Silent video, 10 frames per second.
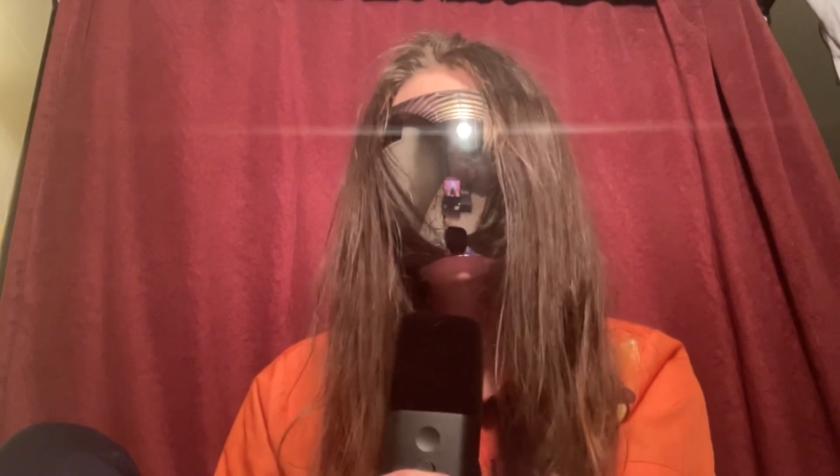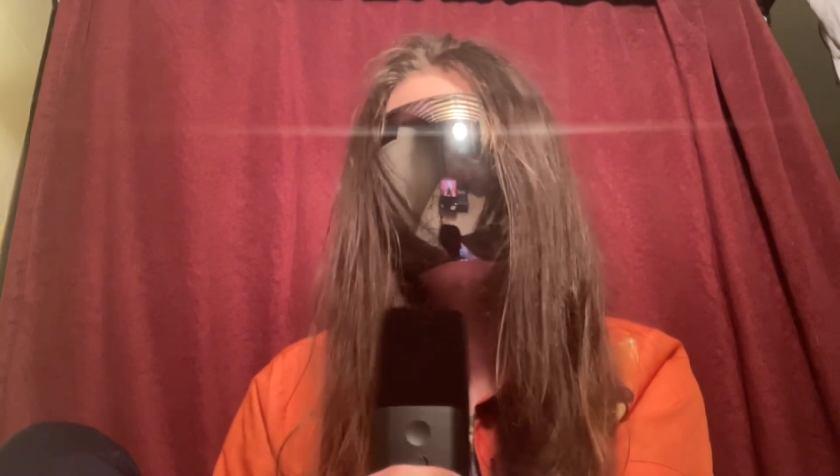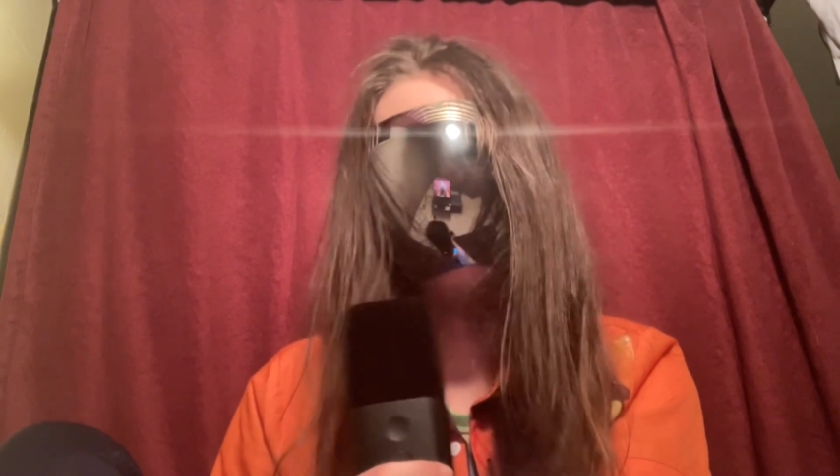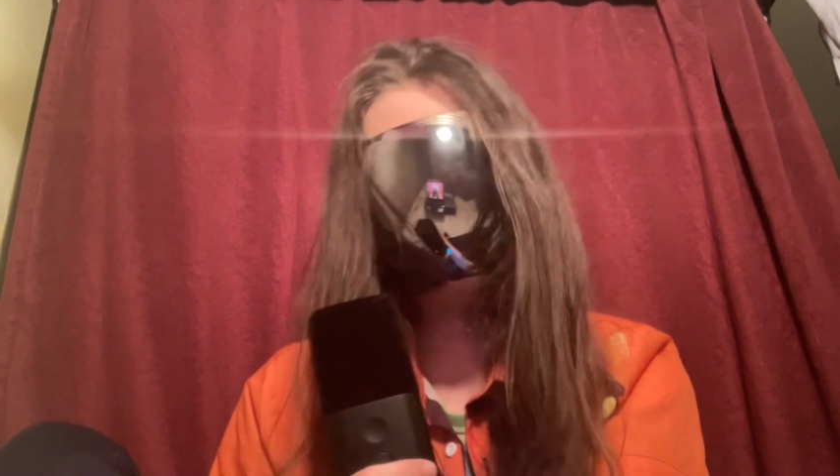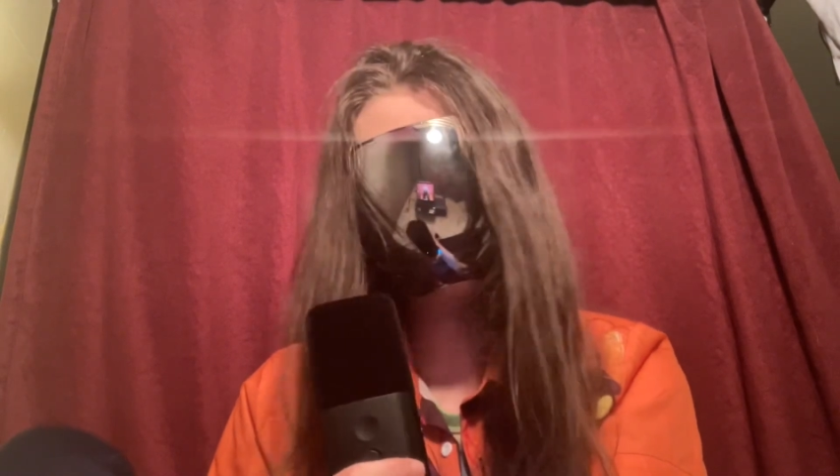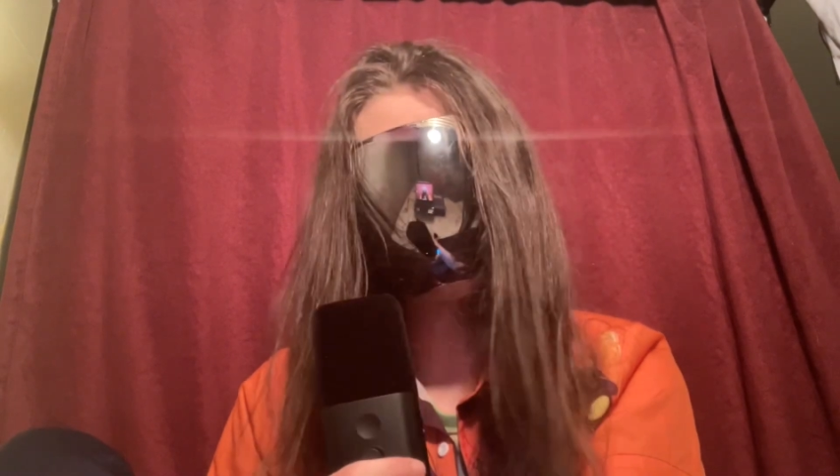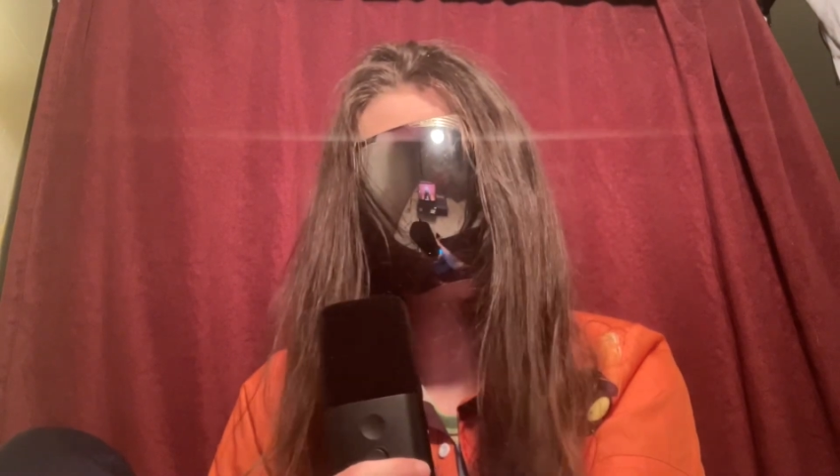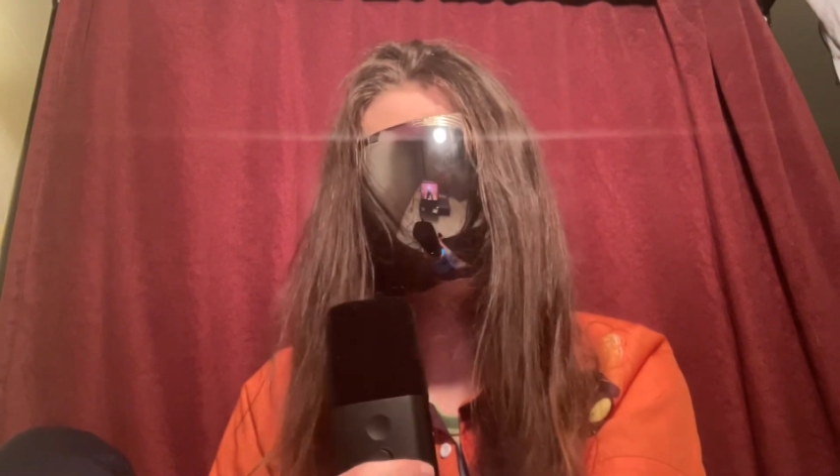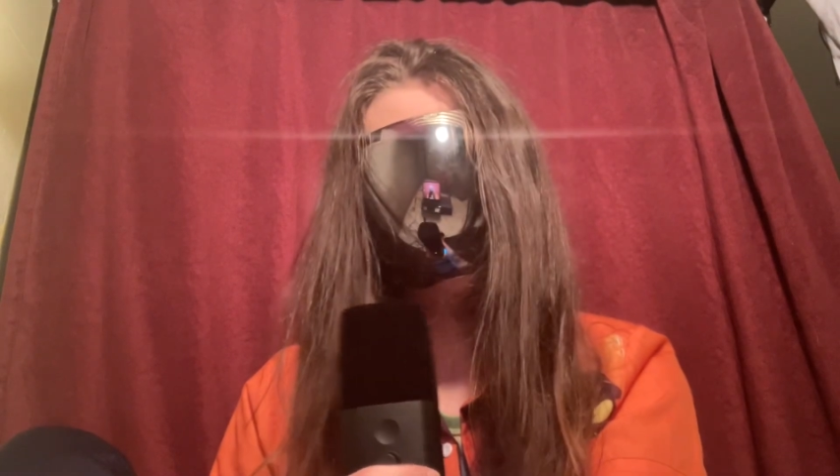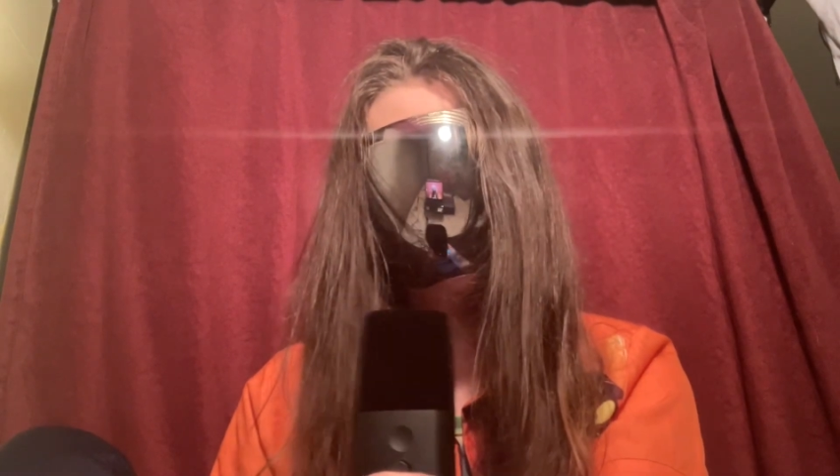and the
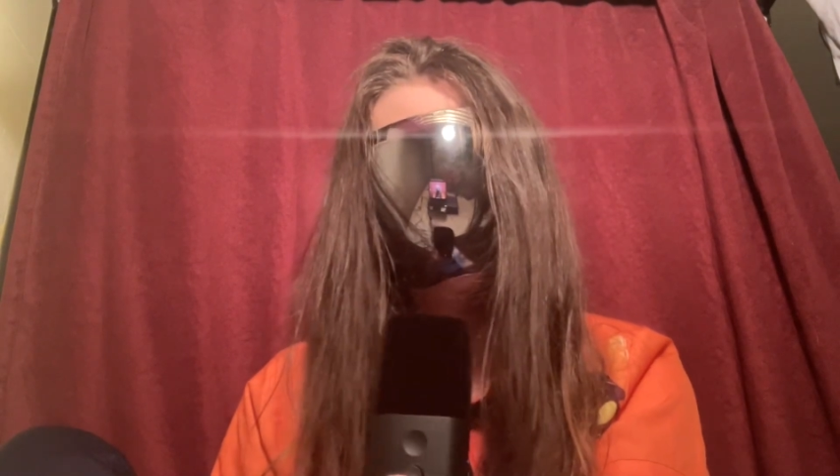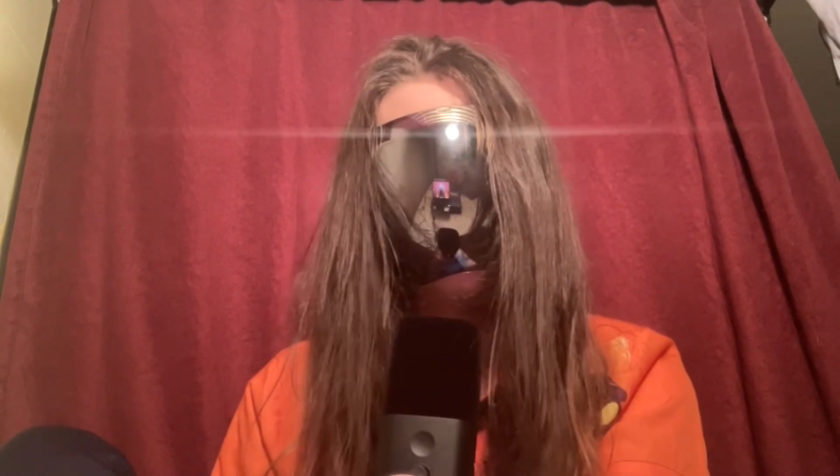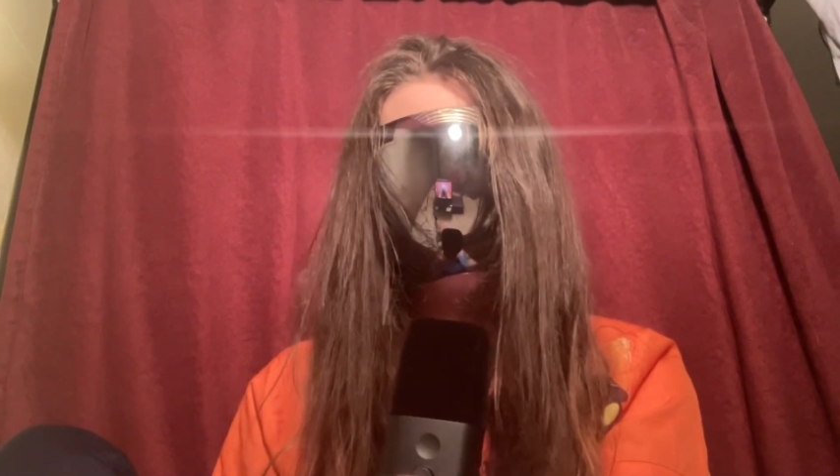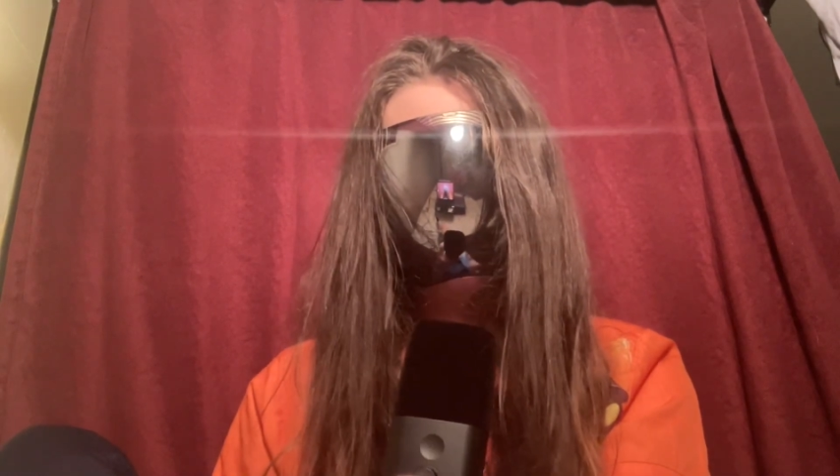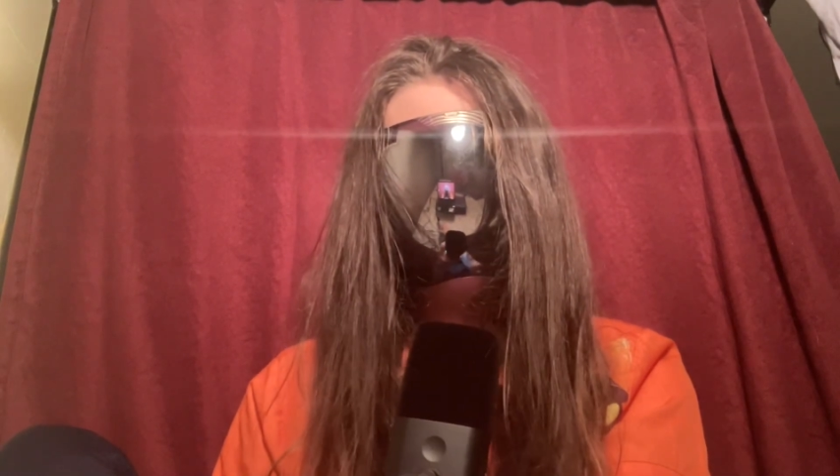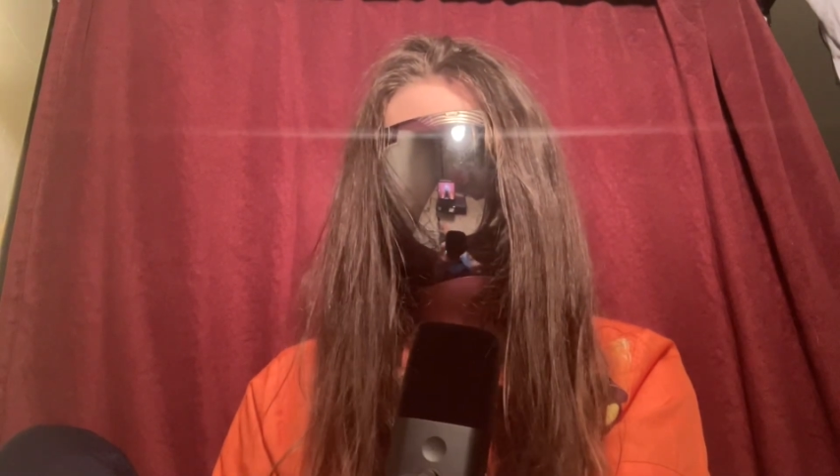excitement behind